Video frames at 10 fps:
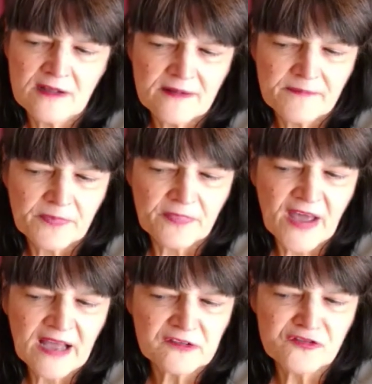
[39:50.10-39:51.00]

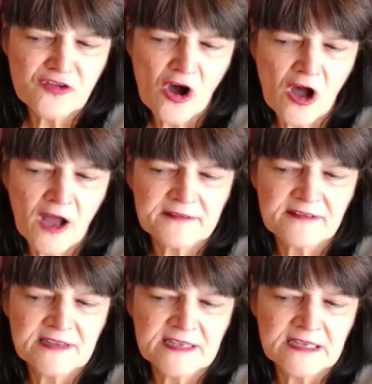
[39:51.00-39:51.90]
that's not
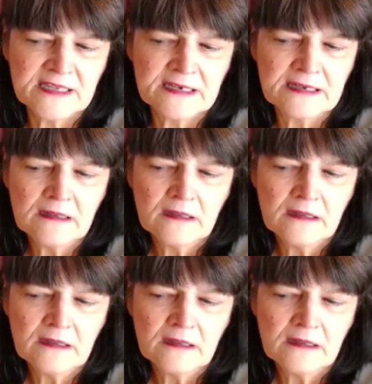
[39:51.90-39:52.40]
in